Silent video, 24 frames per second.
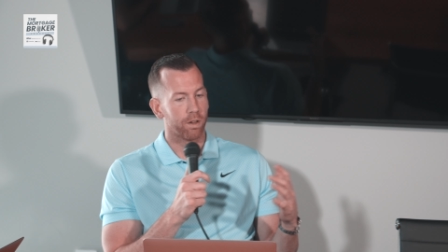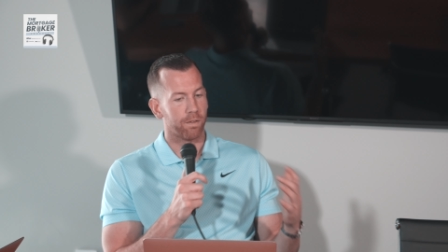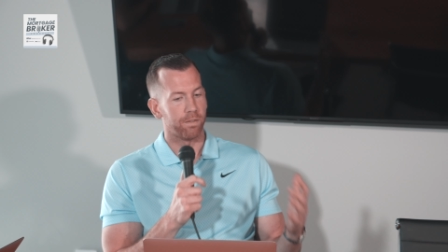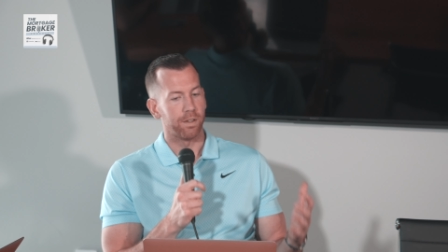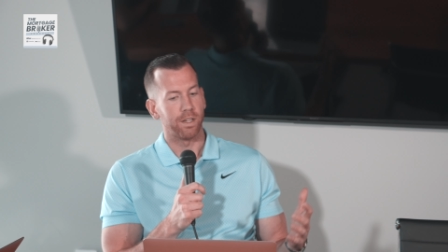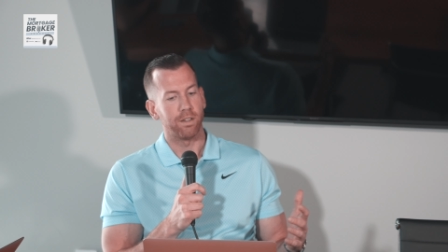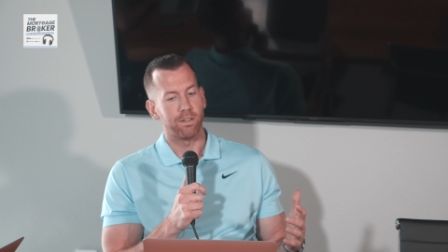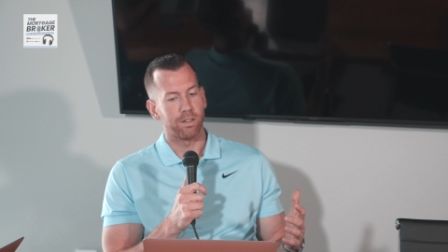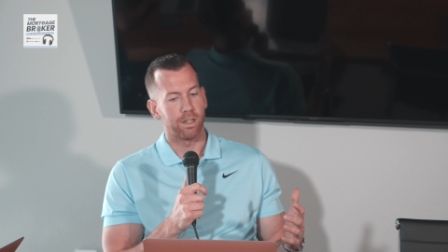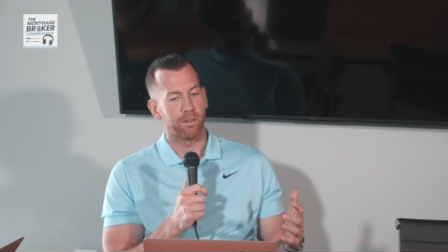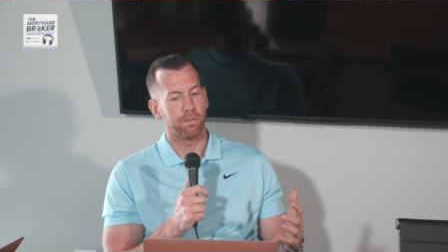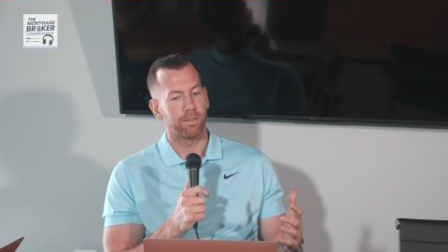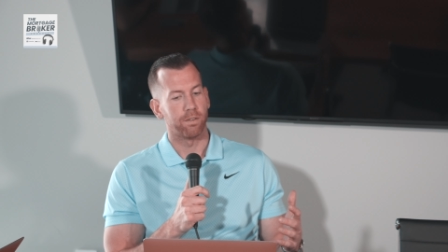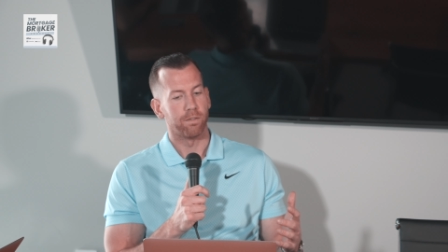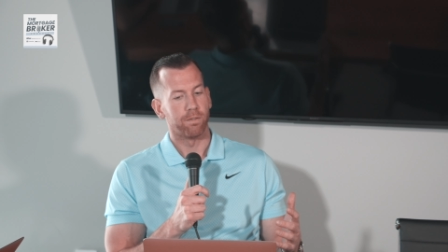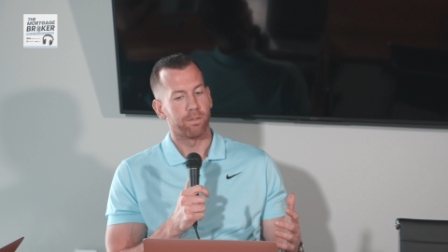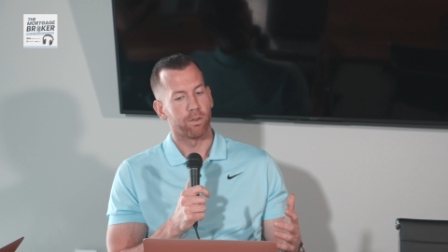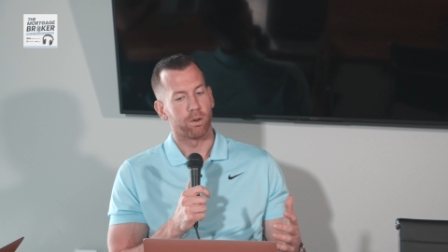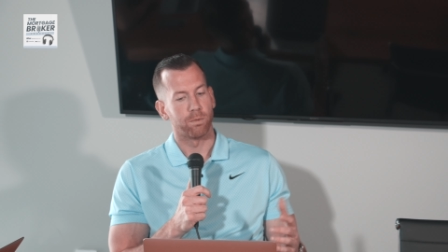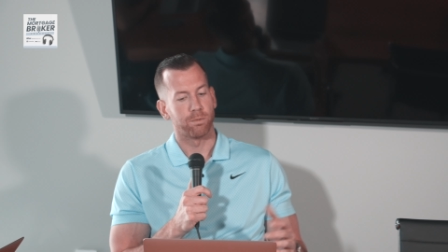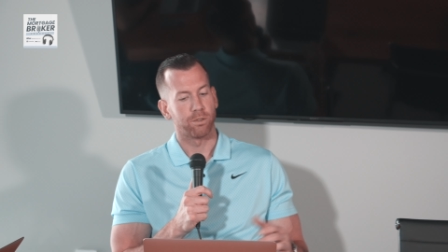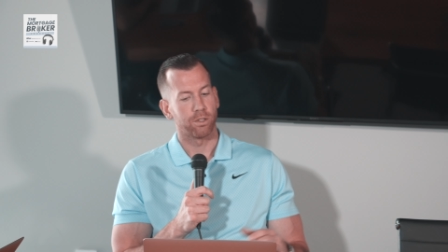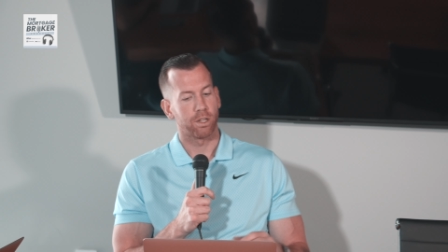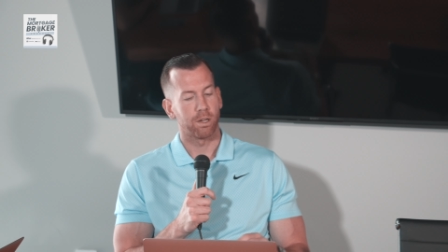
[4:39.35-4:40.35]
of these different
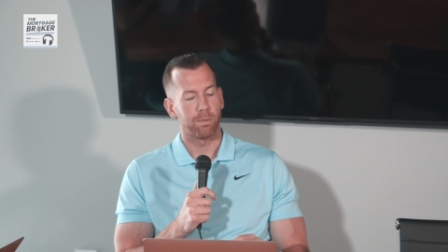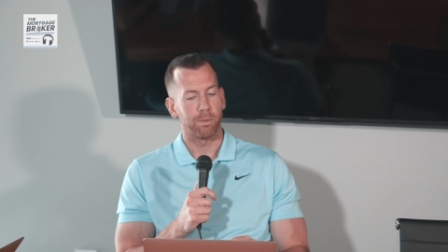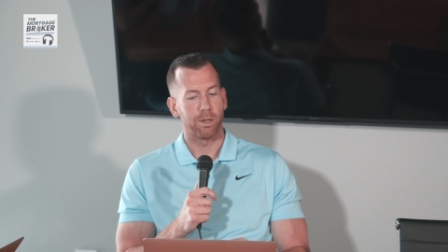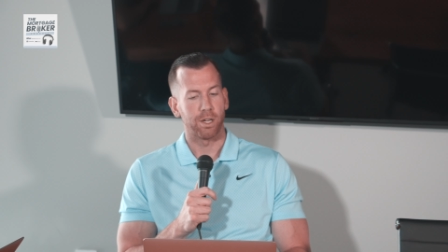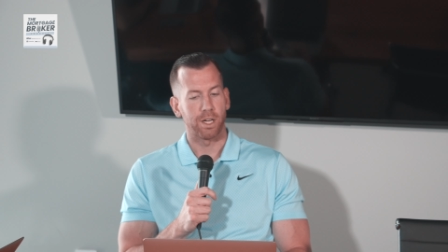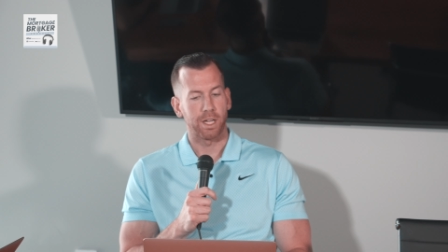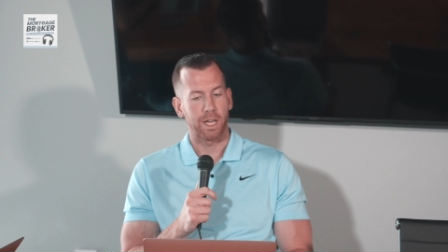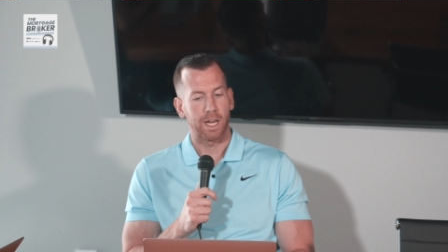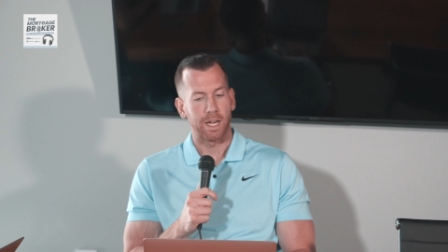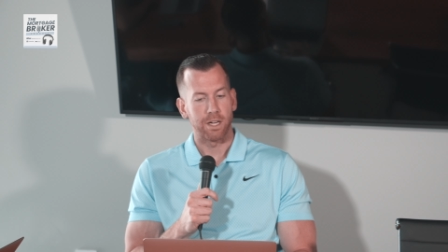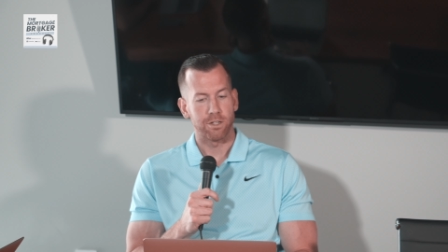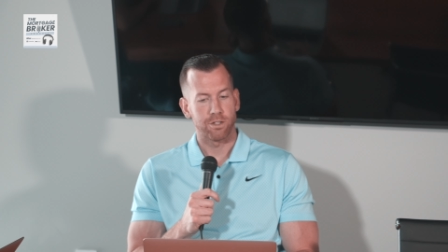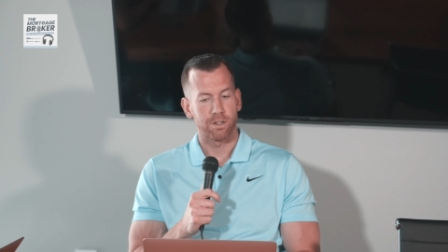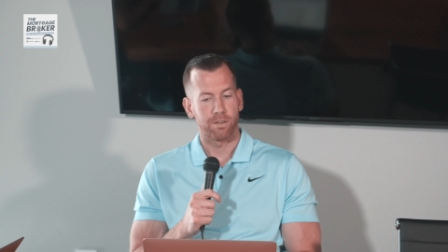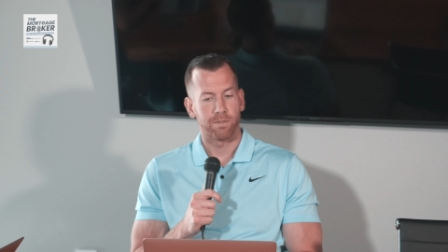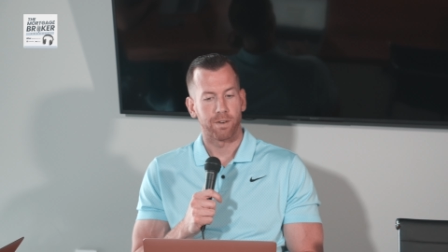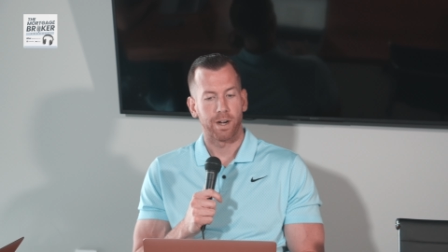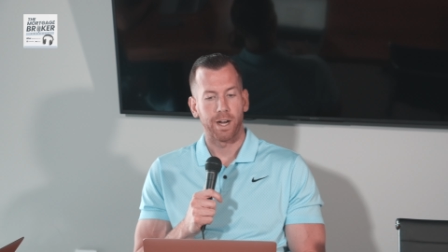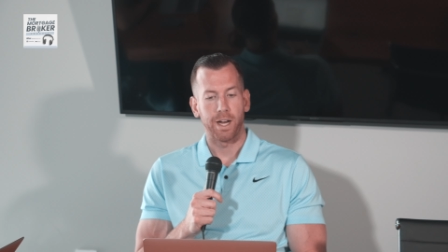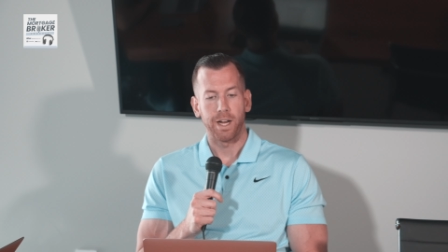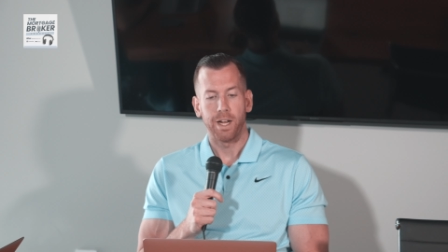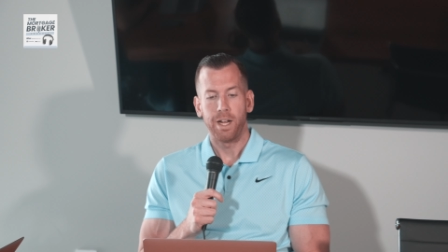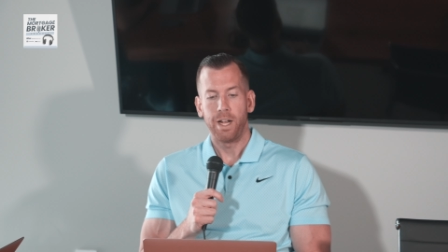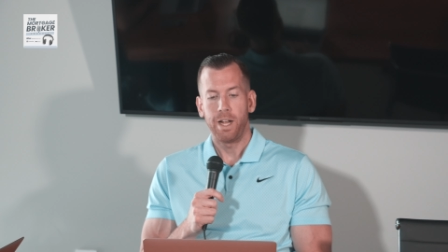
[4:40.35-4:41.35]
forms of communication,
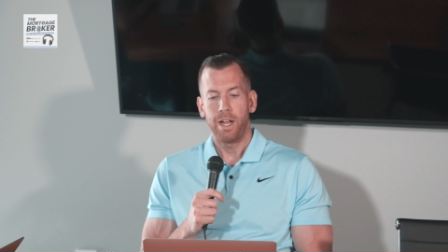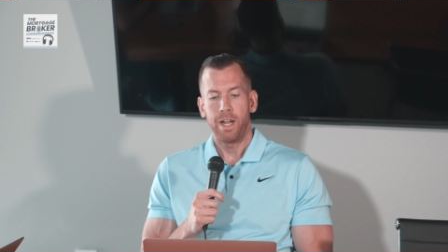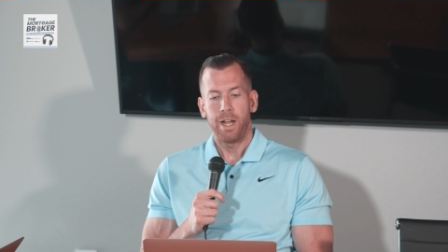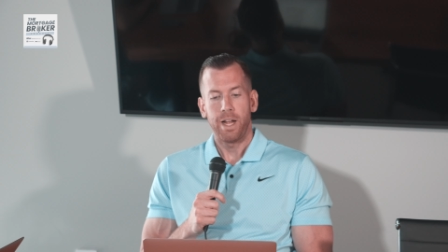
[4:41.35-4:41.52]
right?